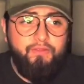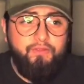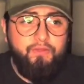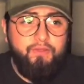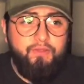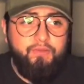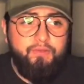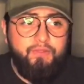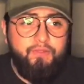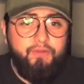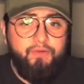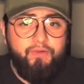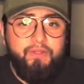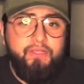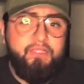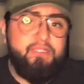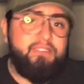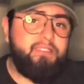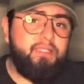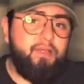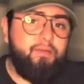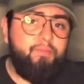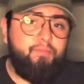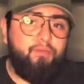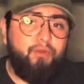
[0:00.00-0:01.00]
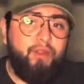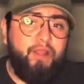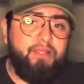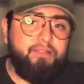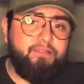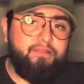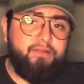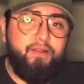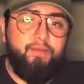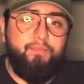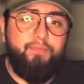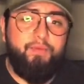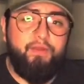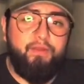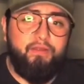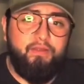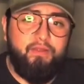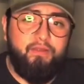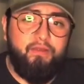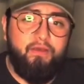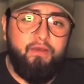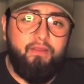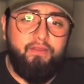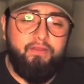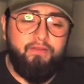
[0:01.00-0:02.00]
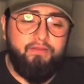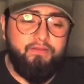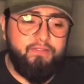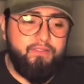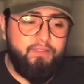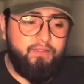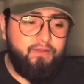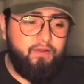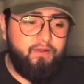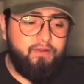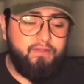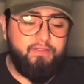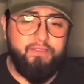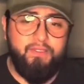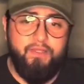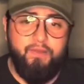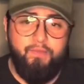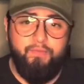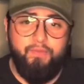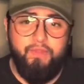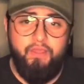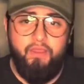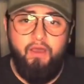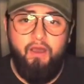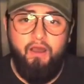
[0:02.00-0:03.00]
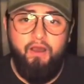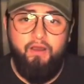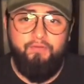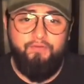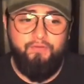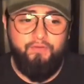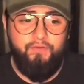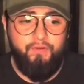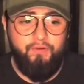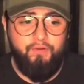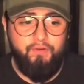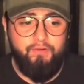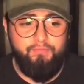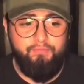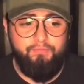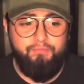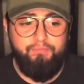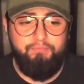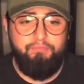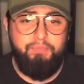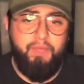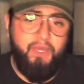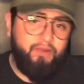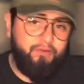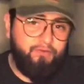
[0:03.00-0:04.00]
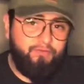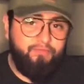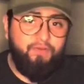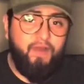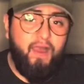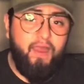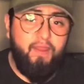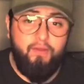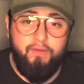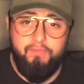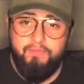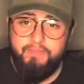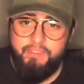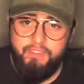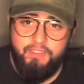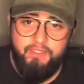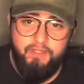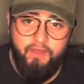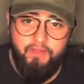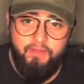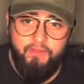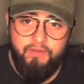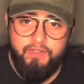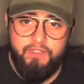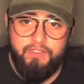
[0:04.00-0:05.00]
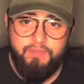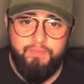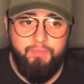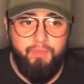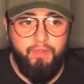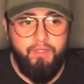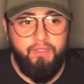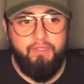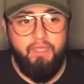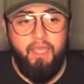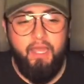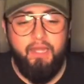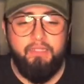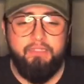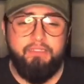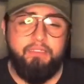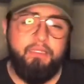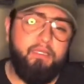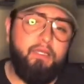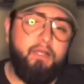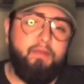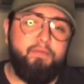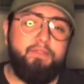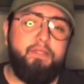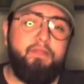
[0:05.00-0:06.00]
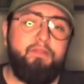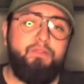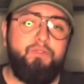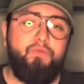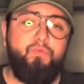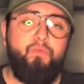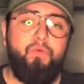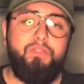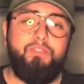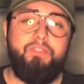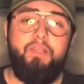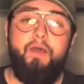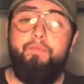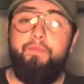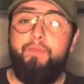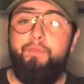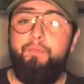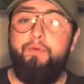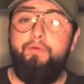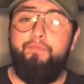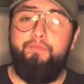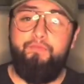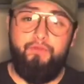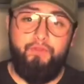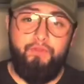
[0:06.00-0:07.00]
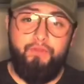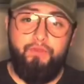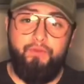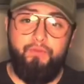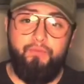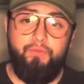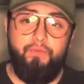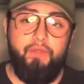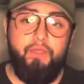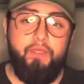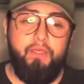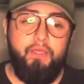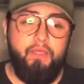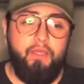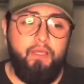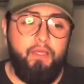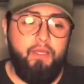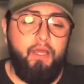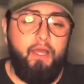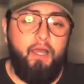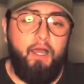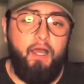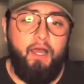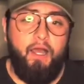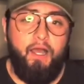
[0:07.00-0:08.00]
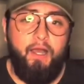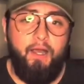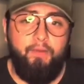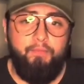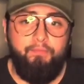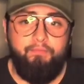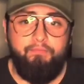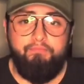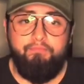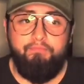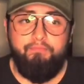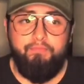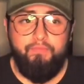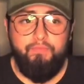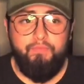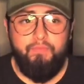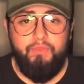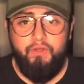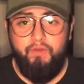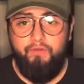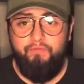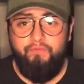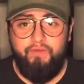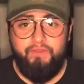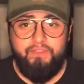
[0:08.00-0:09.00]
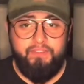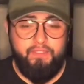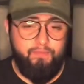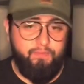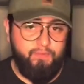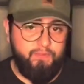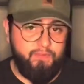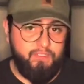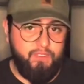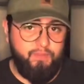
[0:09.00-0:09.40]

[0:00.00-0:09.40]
there is some brands that are better than others. There are some that offer better firearms than others, but honestly, it comes down to what's comfortable for you. For example, some